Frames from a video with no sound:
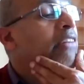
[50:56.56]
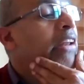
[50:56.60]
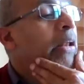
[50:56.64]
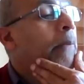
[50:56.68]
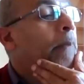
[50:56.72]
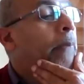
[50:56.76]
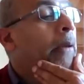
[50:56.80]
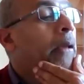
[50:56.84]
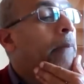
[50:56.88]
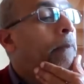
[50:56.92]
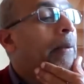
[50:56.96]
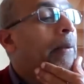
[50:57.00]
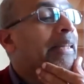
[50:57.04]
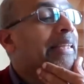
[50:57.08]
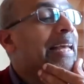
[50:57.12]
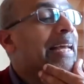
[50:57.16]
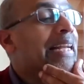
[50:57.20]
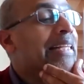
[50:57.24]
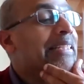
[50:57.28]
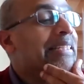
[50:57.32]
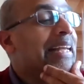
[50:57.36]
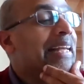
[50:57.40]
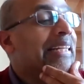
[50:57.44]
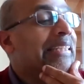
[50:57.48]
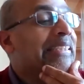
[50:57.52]
every people,
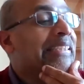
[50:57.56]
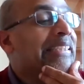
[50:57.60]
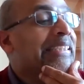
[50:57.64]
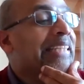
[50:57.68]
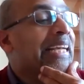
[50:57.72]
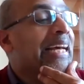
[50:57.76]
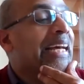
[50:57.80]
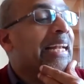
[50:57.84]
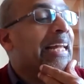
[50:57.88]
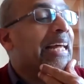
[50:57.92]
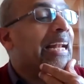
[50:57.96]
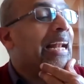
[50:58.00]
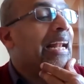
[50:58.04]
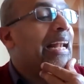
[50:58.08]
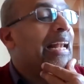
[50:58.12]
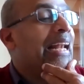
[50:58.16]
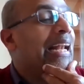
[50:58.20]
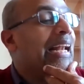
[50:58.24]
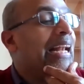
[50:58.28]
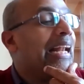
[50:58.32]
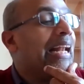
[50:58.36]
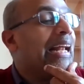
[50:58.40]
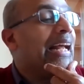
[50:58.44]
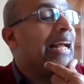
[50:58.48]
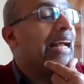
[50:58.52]
there is a general,
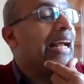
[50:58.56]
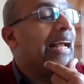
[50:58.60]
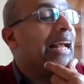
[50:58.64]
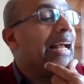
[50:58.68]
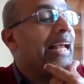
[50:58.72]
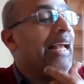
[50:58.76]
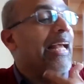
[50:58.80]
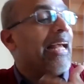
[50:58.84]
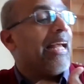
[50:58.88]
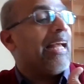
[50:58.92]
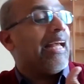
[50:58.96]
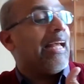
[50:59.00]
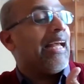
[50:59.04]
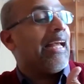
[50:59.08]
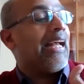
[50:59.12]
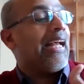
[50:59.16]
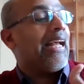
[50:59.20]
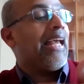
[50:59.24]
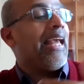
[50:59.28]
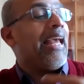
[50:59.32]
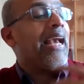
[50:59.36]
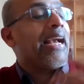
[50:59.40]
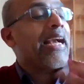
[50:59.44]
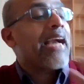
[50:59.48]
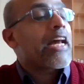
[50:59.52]

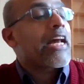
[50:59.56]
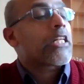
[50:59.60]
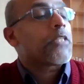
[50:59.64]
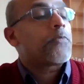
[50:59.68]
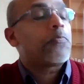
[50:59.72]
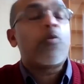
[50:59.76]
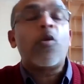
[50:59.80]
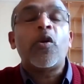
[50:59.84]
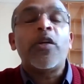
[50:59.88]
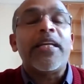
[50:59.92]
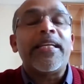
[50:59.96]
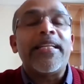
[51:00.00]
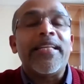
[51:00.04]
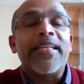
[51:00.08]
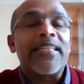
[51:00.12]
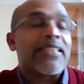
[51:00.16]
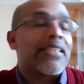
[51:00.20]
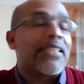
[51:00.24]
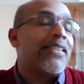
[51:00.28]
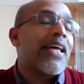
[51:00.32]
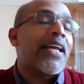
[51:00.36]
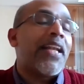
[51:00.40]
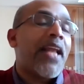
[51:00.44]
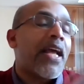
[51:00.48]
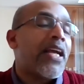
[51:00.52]
a corresponding
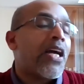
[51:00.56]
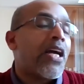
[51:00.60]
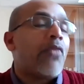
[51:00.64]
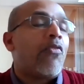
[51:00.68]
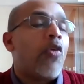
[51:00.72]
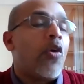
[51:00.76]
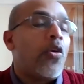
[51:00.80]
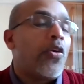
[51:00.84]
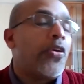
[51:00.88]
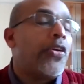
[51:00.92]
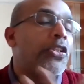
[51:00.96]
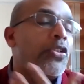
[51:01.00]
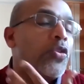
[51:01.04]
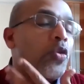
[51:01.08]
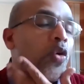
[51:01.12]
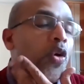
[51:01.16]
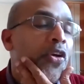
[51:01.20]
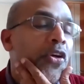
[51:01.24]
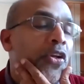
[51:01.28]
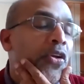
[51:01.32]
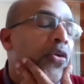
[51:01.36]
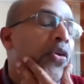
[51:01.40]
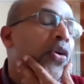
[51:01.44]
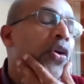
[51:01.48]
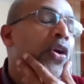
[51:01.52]
nation that I have already
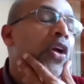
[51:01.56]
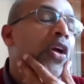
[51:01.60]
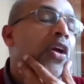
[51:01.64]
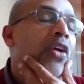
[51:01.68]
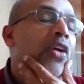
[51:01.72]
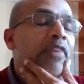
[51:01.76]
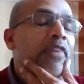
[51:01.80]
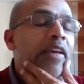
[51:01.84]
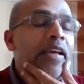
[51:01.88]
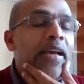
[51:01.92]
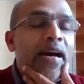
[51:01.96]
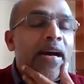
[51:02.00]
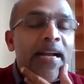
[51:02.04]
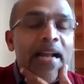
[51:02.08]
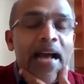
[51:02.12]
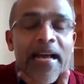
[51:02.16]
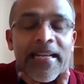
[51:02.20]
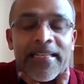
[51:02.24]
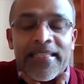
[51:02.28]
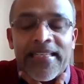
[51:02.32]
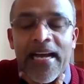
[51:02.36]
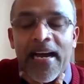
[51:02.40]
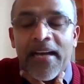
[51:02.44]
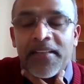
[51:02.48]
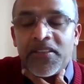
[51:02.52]
told you. We are
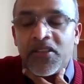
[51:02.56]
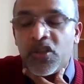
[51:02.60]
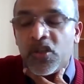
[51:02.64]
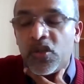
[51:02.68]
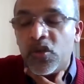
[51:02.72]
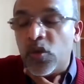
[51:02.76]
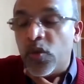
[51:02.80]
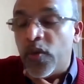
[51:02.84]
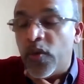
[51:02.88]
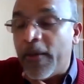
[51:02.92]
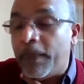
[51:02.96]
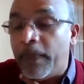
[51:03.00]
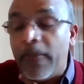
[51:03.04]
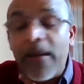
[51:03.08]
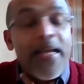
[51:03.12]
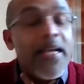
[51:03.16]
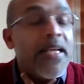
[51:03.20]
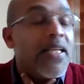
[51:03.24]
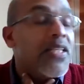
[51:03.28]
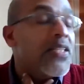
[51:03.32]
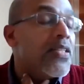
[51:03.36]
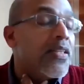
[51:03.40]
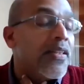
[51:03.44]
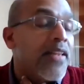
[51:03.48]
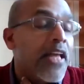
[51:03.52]
attached to a
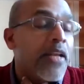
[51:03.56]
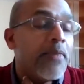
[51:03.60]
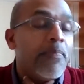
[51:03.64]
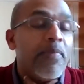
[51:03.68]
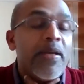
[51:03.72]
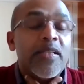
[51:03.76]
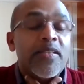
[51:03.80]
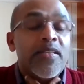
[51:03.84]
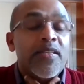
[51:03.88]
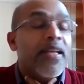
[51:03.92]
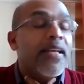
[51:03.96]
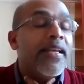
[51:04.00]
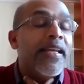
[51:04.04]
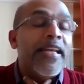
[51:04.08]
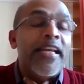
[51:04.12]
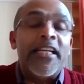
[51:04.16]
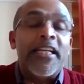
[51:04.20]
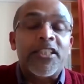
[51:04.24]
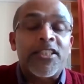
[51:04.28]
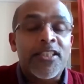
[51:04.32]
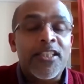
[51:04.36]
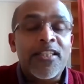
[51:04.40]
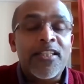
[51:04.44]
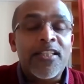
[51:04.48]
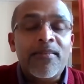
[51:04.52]
place, that means a
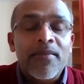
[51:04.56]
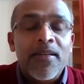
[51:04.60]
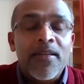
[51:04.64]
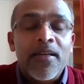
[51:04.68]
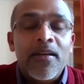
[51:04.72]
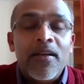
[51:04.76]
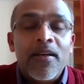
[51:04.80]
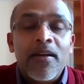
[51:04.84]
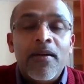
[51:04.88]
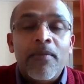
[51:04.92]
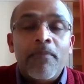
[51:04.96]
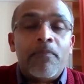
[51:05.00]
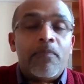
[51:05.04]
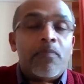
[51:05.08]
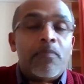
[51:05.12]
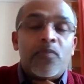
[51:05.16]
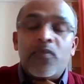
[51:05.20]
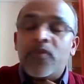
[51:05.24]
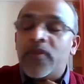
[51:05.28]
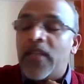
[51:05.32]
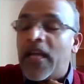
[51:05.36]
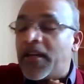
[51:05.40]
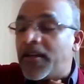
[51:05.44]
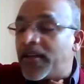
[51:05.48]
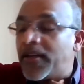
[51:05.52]
nation
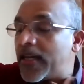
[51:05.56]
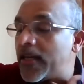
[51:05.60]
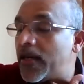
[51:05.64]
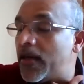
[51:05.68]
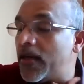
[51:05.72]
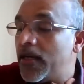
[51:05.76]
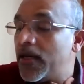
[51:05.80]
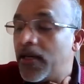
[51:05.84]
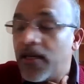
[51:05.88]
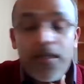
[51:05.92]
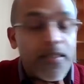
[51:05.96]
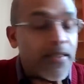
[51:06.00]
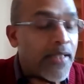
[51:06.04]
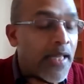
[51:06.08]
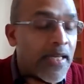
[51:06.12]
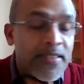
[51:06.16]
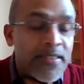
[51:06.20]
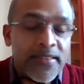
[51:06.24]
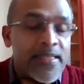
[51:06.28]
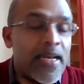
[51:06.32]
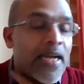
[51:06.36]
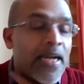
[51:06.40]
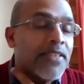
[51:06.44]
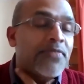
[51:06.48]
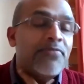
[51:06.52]
that, uh, that
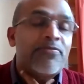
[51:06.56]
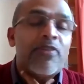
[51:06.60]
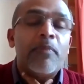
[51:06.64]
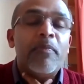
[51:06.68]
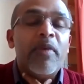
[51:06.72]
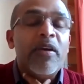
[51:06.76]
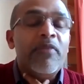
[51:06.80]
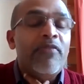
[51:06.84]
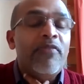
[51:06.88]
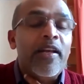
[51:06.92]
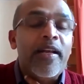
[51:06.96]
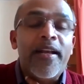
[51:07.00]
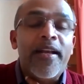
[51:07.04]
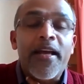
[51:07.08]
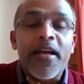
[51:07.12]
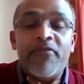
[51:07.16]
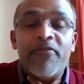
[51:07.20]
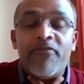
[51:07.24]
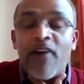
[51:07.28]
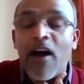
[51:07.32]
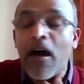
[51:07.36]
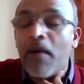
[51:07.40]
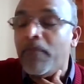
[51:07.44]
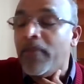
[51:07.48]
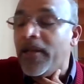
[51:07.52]
starts from a
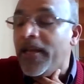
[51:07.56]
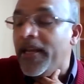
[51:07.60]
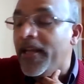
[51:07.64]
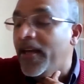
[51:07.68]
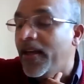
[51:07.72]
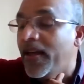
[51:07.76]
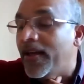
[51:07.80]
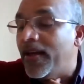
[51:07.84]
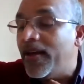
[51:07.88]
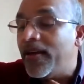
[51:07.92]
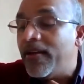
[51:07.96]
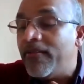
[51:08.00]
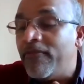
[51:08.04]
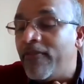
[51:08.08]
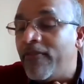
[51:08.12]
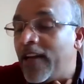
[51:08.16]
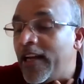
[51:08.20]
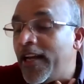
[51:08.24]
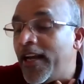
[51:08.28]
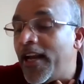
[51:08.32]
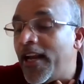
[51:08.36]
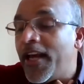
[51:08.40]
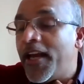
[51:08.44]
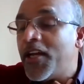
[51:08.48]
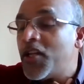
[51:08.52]
village, family,
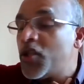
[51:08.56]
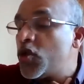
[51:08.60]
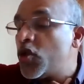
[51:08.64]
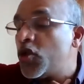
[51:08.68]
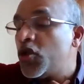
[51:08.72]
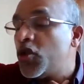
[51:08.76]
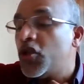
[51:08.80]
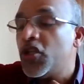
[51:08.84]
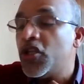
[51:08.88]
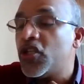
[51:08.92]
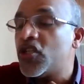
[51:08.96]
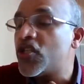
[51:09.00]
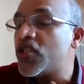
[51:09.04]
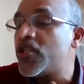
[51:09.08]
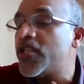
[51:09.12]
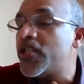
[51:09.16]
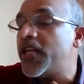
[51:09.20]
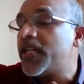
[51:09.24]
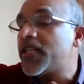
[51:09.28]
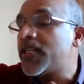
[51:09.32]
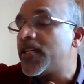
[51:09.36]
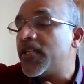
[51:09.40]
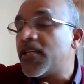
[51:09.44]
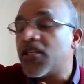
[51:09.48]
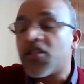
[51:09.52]
village,
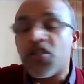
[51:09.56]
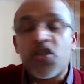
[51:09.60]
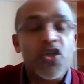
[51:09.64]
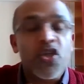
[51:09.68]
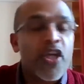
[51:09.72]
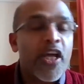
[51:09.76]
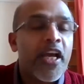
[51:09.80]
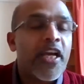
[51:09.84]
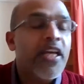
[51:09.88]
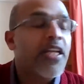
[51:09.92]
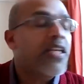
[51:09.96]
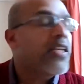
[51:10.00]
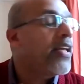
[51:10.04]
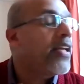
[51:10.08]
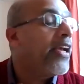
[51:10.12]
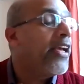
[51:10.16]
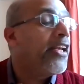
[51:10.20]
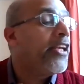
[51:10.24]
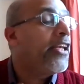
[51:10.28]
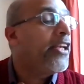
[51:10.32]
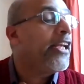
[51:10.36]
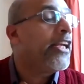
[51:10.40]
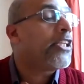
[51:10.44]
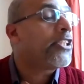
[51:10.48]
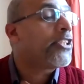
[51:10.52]
district, state, a
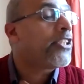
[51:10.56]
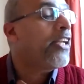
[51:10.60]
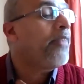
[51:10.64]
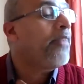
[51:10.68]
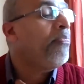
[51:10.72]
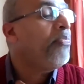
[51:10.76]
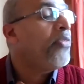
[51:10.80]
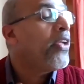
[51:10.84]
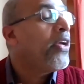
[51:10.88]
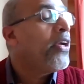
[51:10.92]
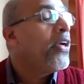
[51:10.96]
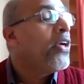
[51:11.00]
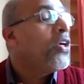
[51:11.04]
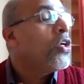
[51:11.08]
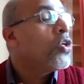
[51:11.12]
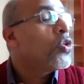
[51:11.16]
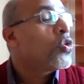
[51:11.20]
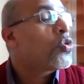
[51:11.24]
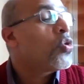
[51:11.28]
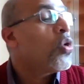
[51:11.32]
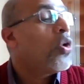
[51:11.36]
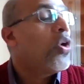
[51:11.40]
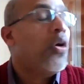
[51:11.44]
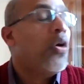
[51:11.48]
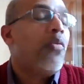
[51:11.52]
nation.
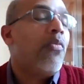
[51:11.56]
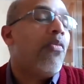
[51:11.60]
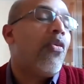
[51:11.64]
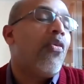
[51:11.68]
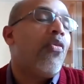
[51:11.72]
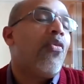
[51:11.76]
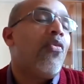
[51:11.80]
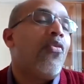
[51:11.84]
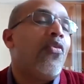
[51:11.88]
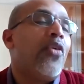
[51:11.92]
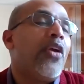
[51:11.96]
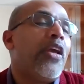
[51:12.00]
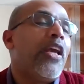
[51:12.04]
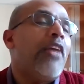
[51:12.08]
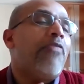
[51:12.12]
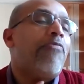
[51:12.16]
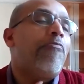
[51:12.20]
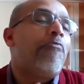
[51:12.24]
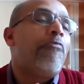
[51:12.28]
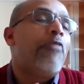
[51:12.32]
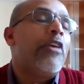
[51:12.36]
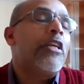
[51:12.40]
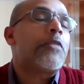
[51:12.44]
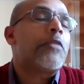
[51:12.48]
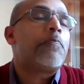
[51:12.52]
So if
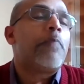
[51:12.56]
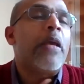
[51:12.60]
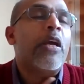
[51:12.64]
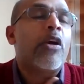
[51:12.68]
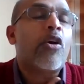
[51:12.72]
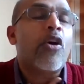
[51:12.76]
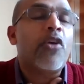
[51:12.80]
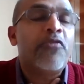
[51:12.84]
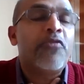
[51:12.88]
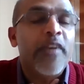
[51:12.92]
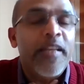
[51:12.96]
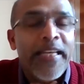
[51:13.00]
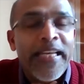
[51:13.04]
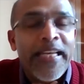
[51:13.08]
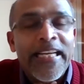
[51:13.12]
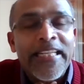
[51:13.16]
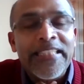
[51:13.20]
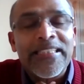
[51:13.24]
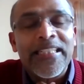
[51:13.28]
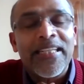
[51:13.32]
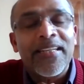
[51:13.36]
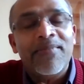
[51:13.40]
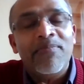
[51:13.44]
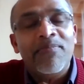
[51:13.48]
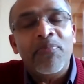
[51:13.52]
we speak of a
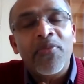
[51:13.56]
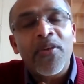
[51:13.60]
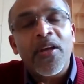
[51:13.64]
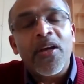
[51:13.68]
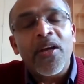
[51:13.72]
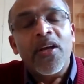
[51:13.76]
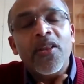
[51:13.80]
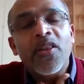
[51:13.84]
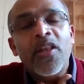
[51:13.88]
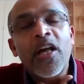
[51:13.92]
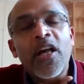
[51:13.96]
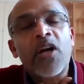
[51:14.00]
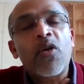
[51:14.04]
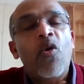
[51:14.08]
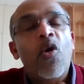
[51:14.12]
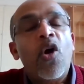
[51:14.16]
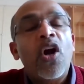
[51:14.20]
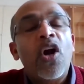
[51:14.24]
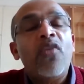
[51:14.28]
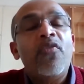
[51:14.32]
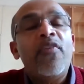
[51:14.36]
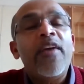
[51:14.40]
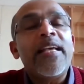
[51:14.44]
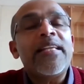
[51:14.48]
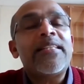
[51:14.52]
nation, there
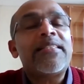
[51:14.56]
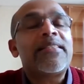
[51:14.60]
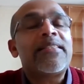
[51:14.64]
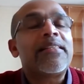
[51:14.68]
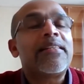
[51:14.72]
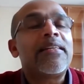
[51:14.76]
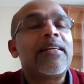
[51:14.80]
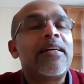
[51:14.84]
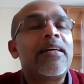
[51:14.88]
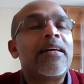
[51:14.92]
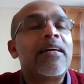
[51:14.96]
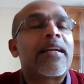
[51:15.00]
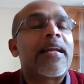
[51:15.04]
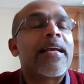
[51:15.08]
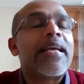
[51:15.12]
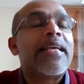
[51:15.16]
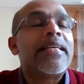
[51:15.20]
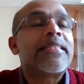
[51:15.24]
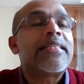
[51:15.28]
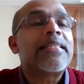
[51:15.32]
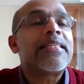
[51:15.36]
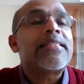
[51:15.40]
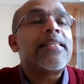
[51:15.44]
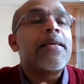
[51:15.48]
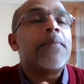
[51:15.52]
always
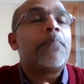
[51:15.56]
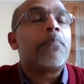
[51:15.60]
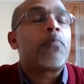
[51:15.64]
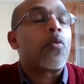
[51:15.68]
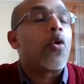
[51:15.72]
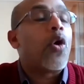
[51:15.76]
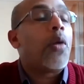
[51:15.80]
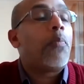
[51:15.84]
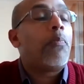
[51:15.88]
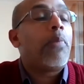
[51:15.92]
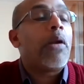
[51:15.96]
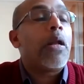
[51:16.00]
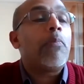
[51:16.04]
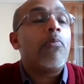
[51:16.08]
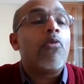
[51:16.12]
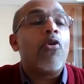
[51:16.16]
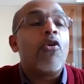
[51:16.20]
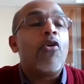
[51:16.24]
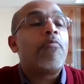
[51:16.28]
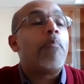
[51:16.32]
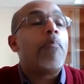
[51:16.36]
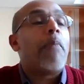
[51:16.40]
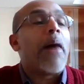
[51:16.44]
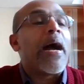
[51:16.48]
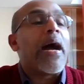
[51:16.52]
raises a problem
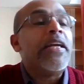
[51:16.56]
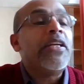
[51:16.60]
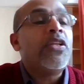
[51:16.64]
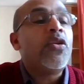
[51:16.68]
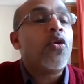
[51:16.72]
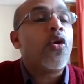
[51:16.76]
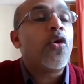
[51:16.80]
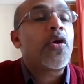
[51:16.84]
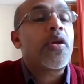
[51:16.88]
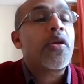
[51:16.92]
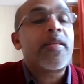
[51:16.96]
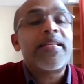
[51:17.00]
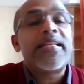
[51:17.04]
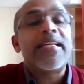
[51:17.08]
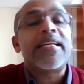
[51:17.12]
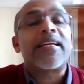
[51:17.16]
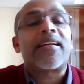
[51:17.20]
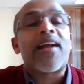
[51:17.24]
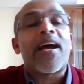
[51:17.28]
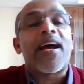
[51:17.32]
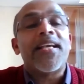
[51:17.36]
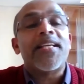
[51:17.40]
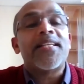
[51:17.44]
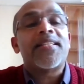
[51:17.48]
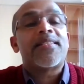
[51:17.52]
of minority
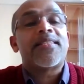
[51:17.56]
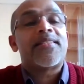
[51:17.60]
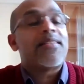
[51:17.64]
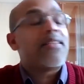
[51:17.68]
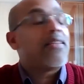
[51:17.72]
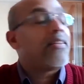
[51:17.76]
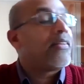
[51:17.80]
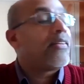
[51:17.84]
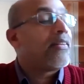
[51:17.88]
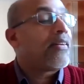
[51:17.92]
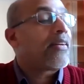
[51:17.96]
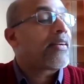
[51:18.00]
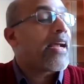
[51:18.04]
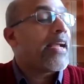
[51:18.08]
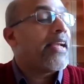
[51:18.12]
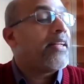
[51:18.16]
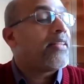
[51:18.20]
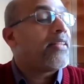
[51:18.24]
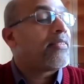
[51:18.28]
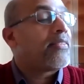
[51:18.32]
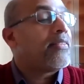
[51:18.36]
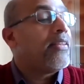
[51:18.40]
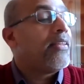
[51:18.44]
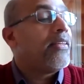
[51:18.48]
rights, right?